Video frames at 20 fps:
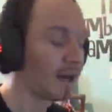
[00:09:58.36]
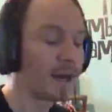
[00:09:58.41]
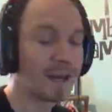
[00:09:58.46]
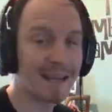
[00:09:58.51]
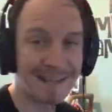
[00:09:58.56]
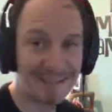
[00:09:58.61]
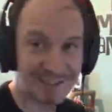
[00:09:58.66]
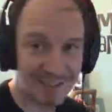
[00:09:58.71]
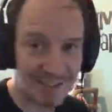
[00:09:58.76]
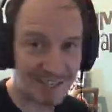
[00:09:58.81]

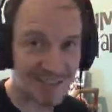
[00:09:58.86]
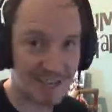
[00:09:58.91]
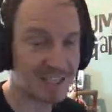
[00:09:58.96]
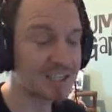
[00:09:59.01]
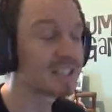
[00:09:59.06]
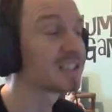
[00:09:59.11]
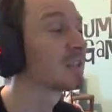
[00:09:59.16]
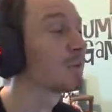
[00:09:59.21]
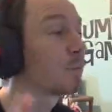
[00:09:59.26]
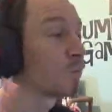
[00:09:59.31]
in
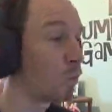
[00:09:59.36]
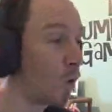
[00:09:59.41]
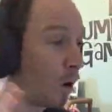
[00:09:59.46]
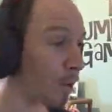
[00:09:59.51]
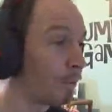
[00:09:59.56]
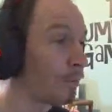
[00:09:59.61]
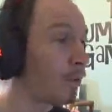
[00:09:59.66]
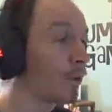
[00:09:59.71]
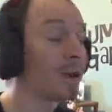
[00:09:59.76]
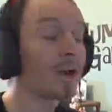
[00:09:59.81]
sections. At
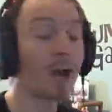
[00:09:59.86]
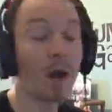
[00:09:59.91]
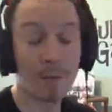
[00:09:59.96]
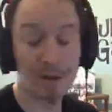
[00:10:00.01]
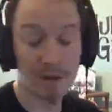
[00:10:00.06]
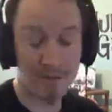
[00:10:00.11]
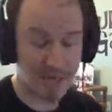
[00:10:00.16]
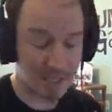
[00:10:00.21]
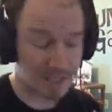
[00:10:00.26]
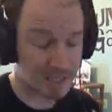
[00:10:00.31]
one point, I
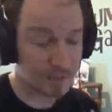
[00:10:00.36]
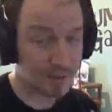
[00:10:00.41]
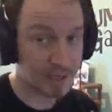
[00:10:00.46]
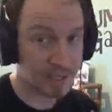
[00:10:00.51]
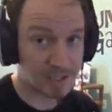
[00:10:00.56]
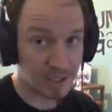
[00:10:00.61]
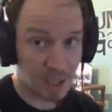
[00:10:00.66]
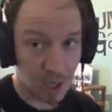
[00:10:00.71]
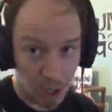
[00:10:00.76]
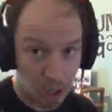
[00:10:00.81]
will eventually
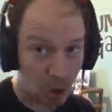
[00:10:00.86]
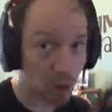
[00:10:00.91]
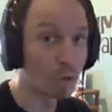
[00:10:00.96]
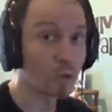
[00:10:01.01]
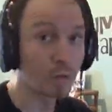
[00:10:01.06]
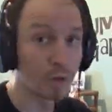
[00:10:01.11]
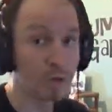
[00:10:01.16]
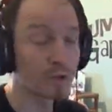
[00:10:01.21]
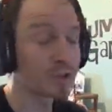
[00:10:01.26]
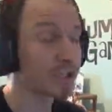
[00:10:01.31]
release the whole
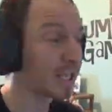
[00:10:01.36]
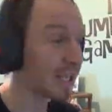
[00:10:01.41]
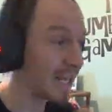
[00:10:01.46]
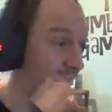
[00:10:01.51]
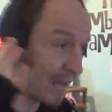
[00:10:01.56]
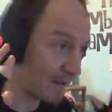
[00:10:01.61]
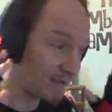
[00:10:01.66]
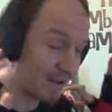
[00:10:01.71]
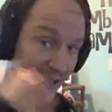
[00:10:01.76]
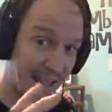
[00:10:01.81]
route so you can
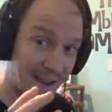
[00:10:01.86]
have